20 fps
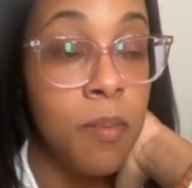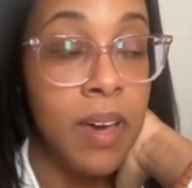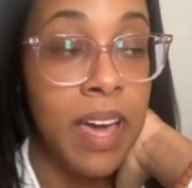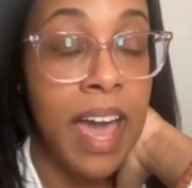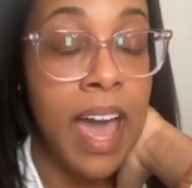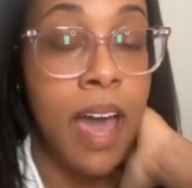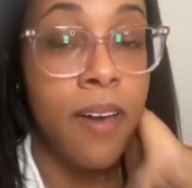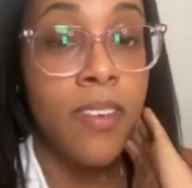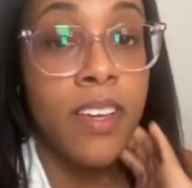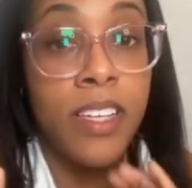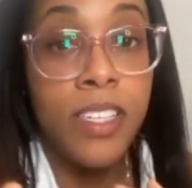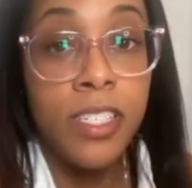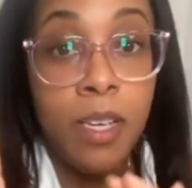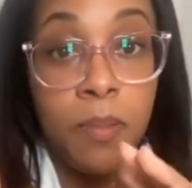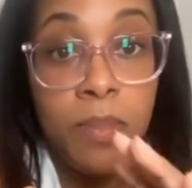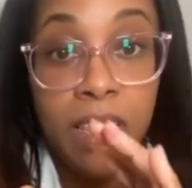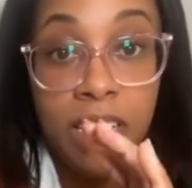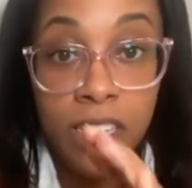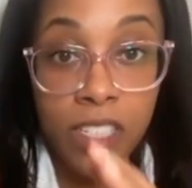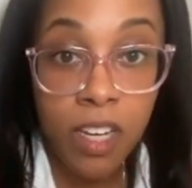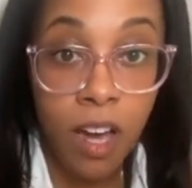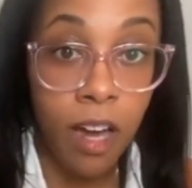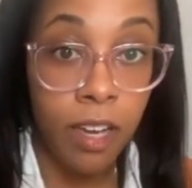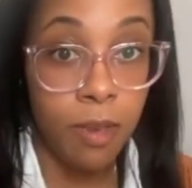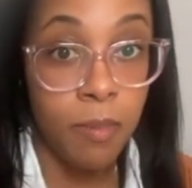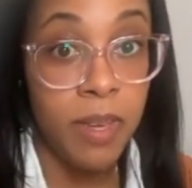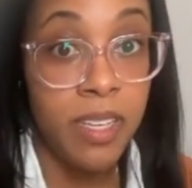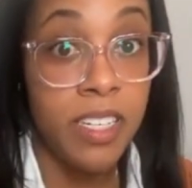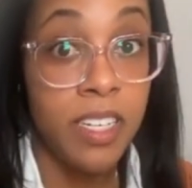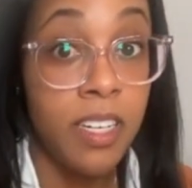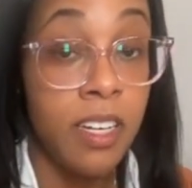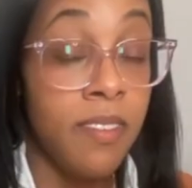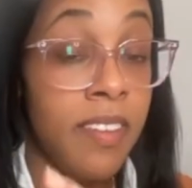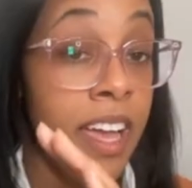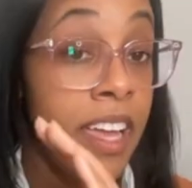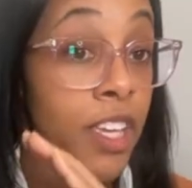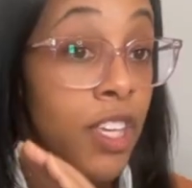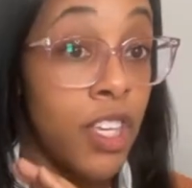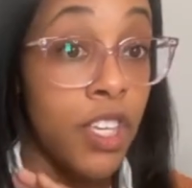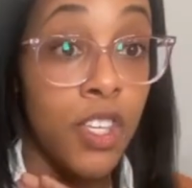having something documented of
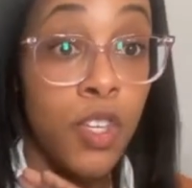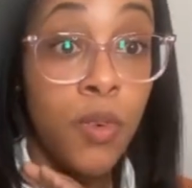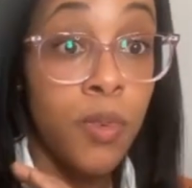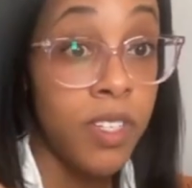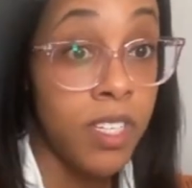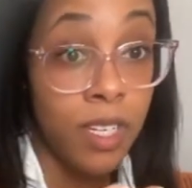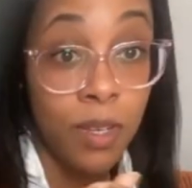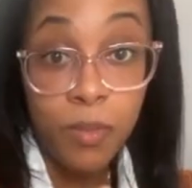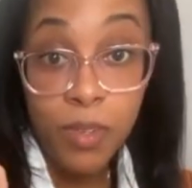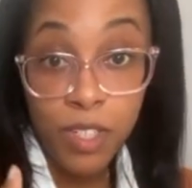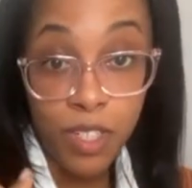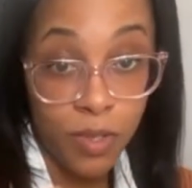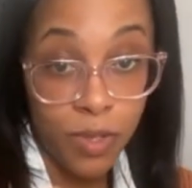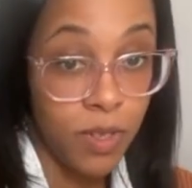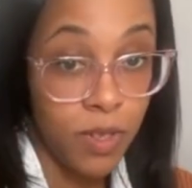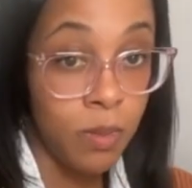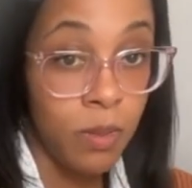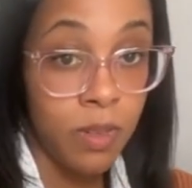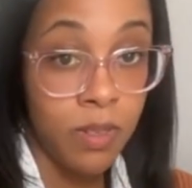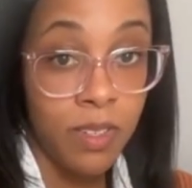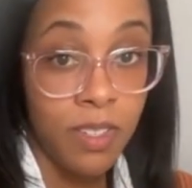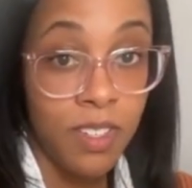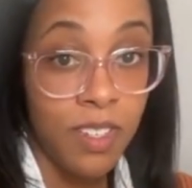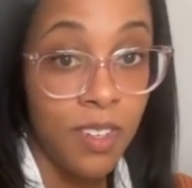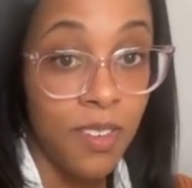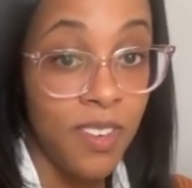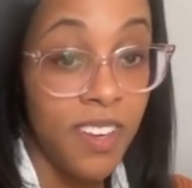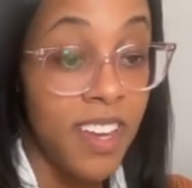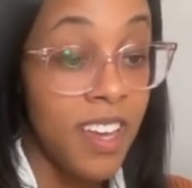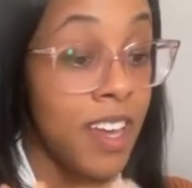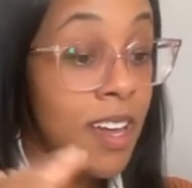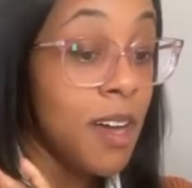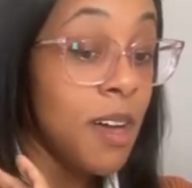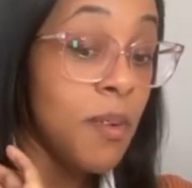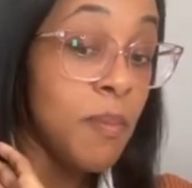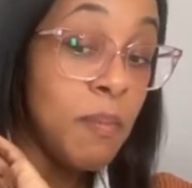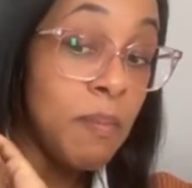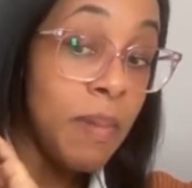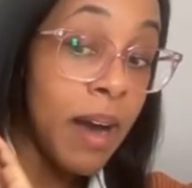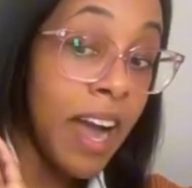like, you did what you were supposed to do.
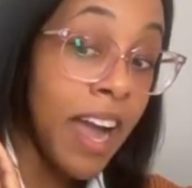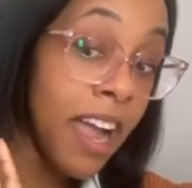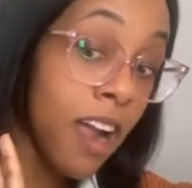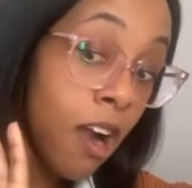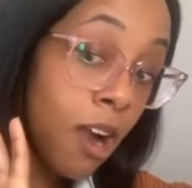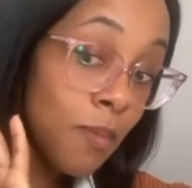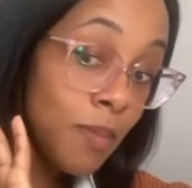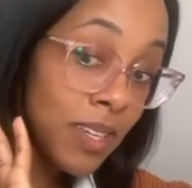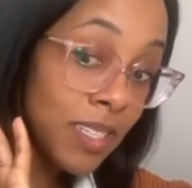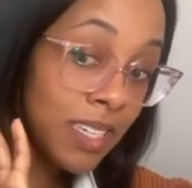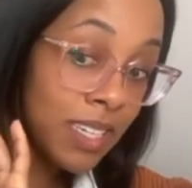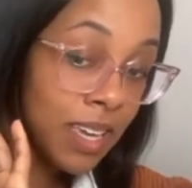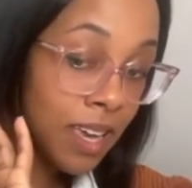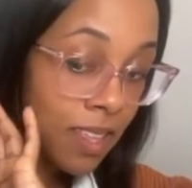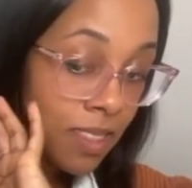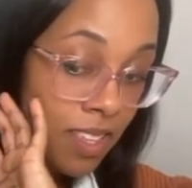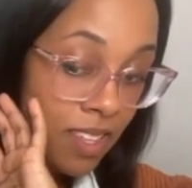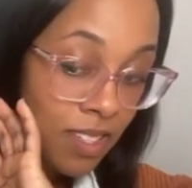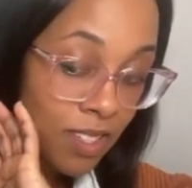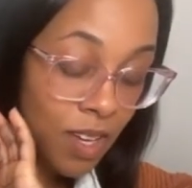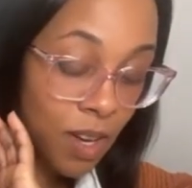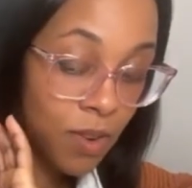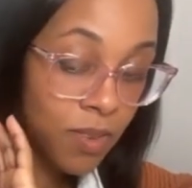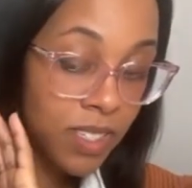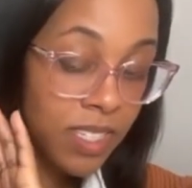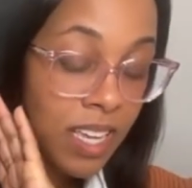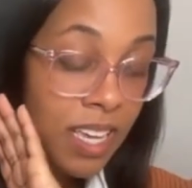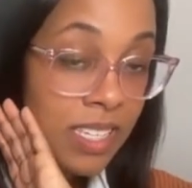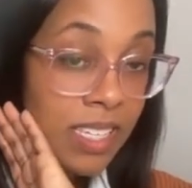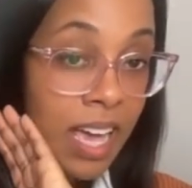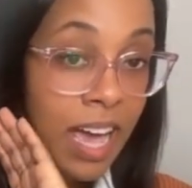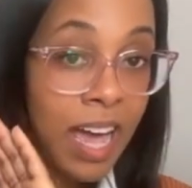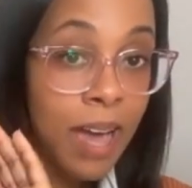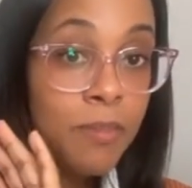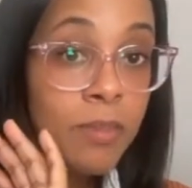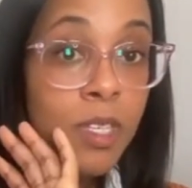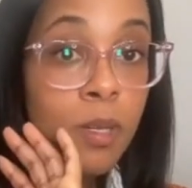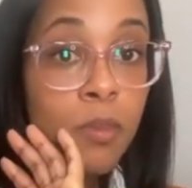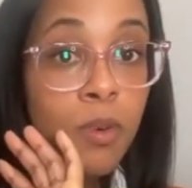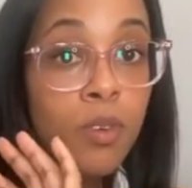My RBT ethics code says
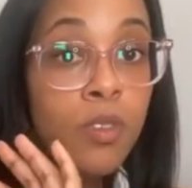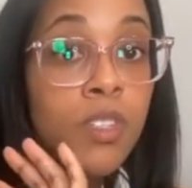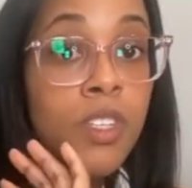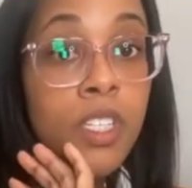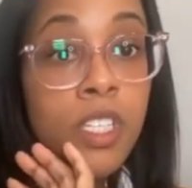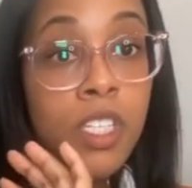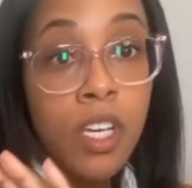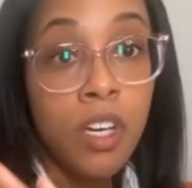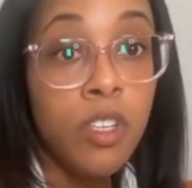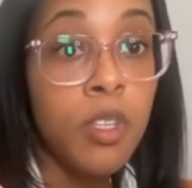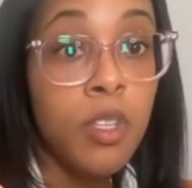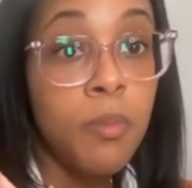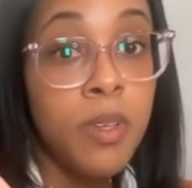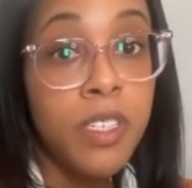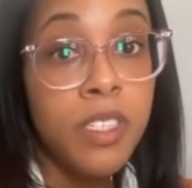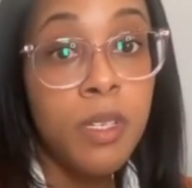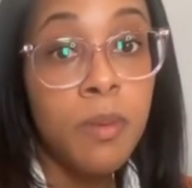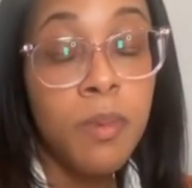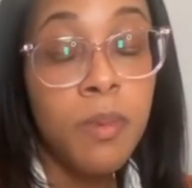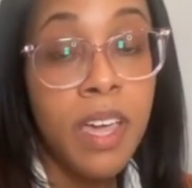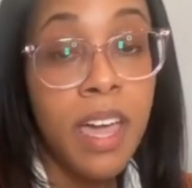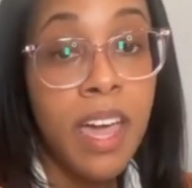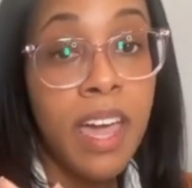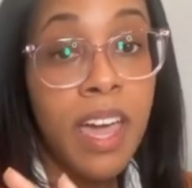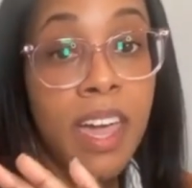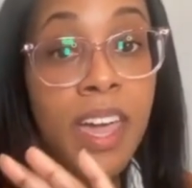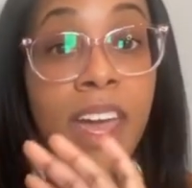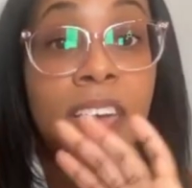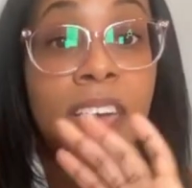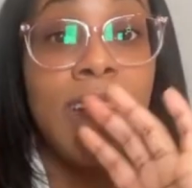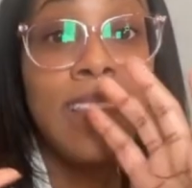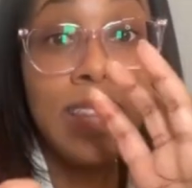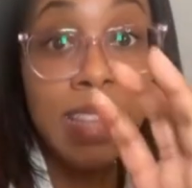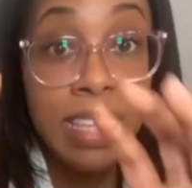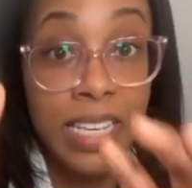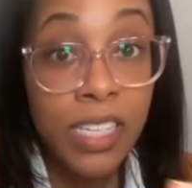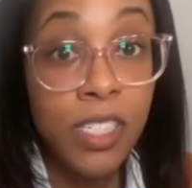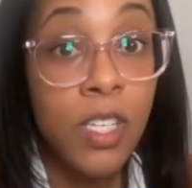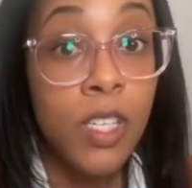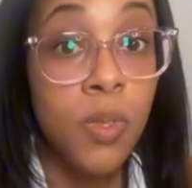I'm supposed to tell the BCBA,
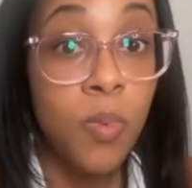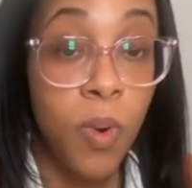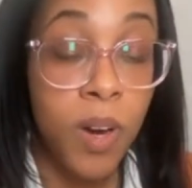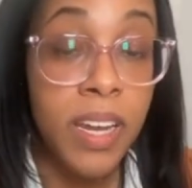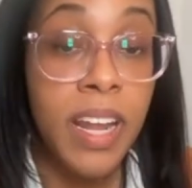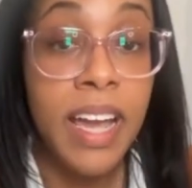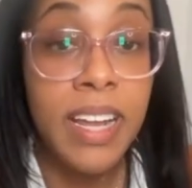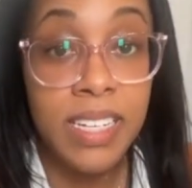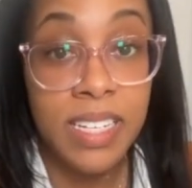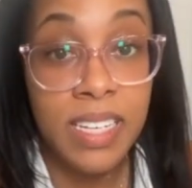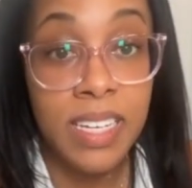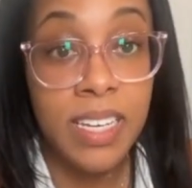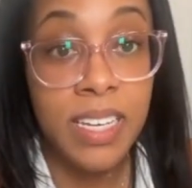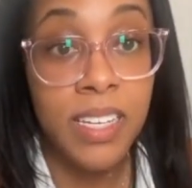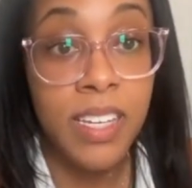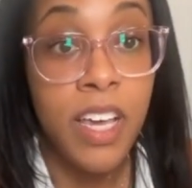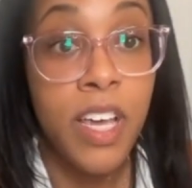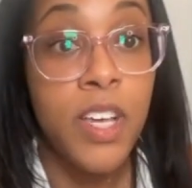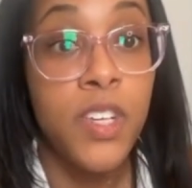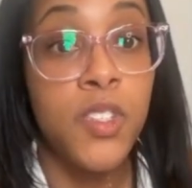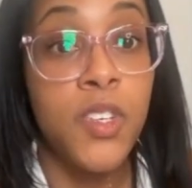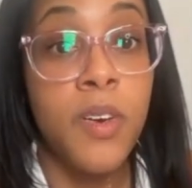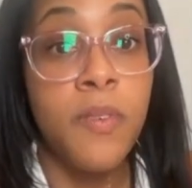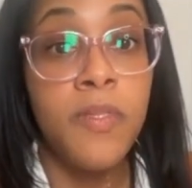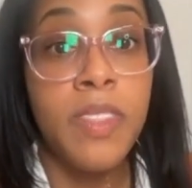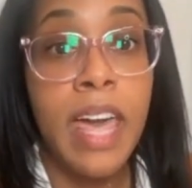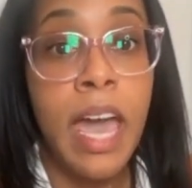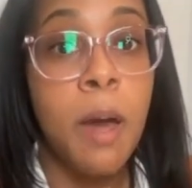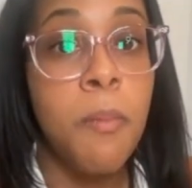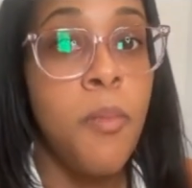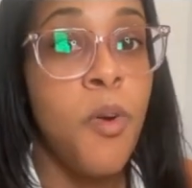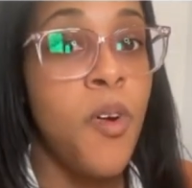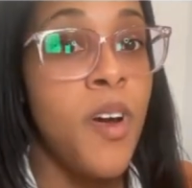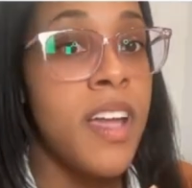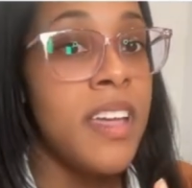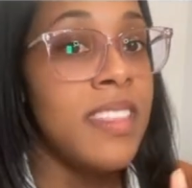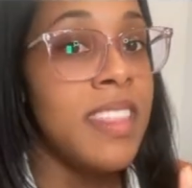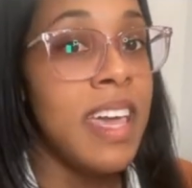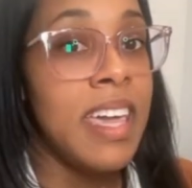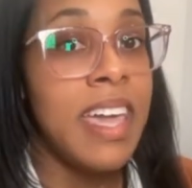this is what I did. So at that
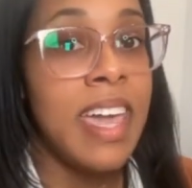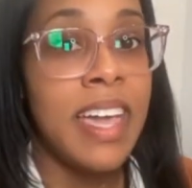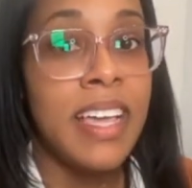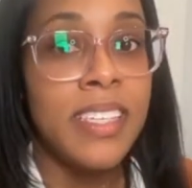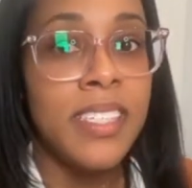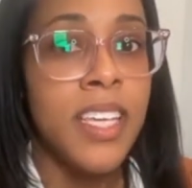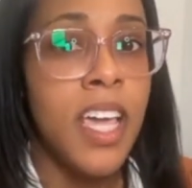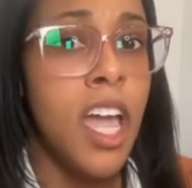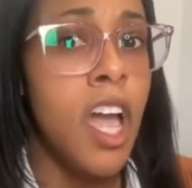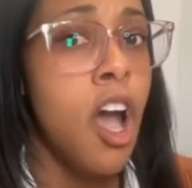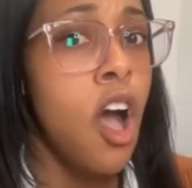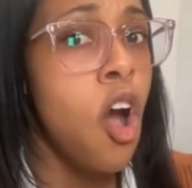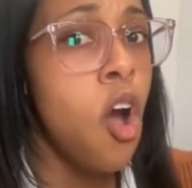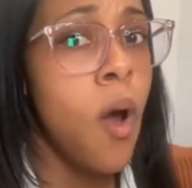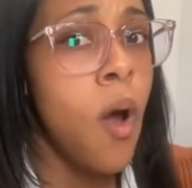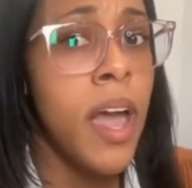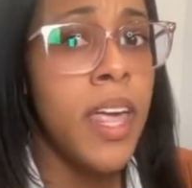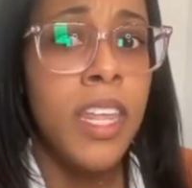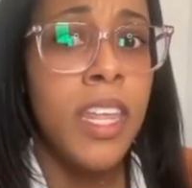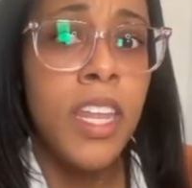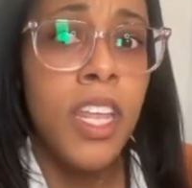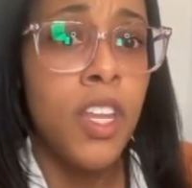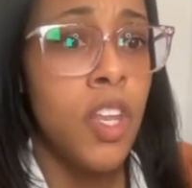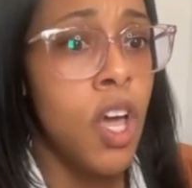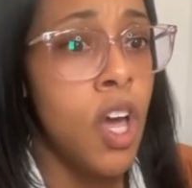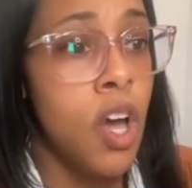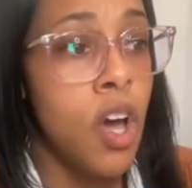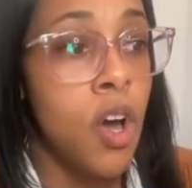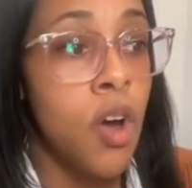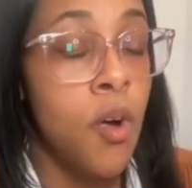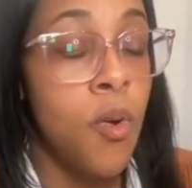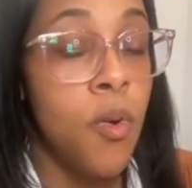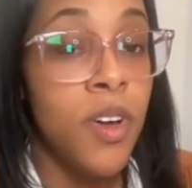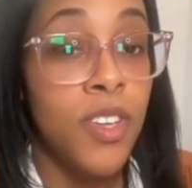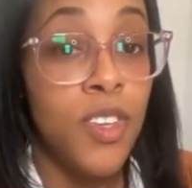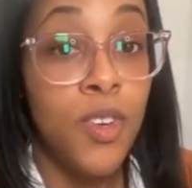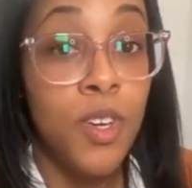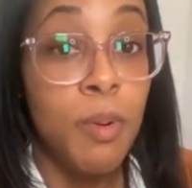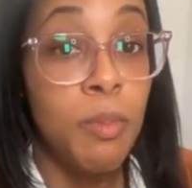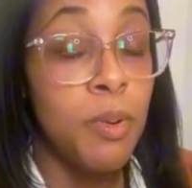point, they can't say, oh, I didn't know.
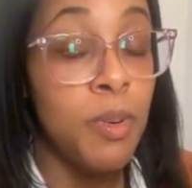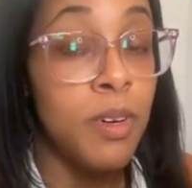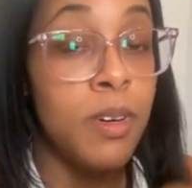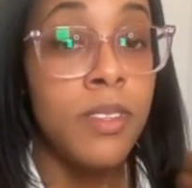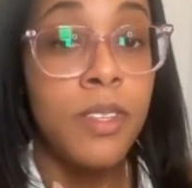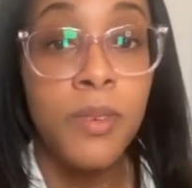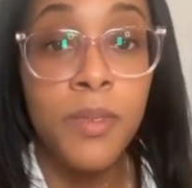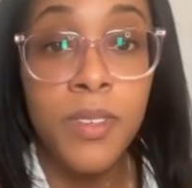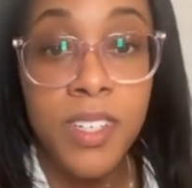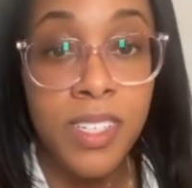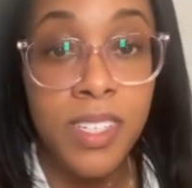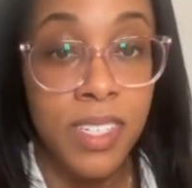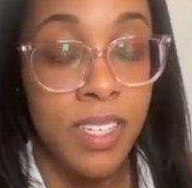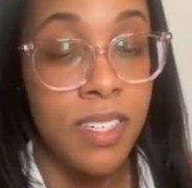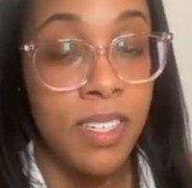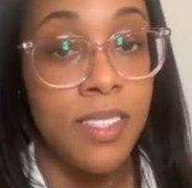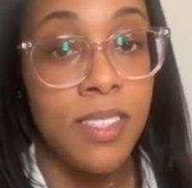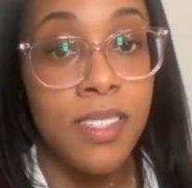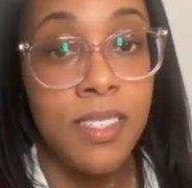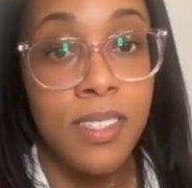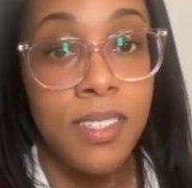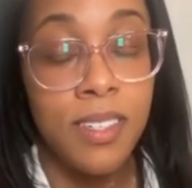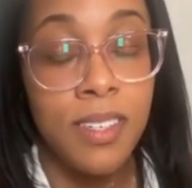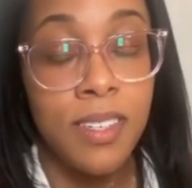You can pull up the receipts.